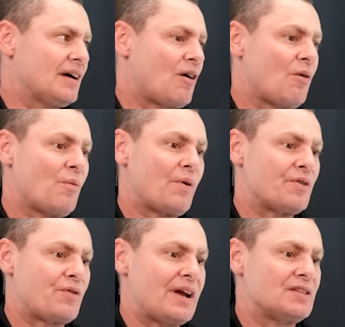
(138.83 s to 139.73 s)
hot water
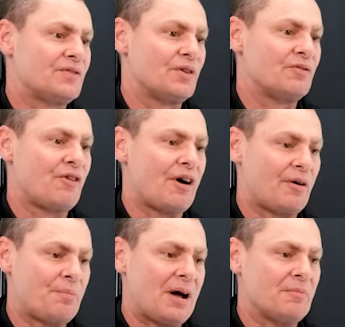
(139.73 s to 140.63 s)
transfer via
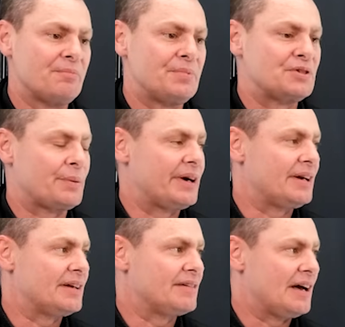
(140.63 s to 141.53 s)
a pump between
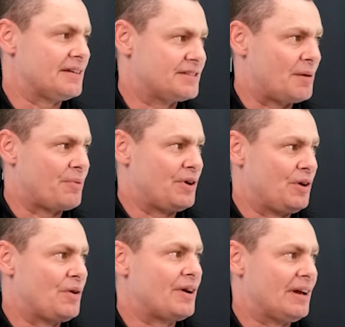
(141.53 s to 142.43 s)
a separate
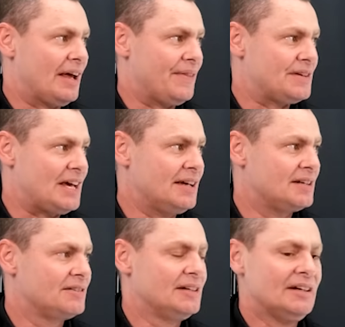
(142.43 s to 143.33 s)
unit and the tank.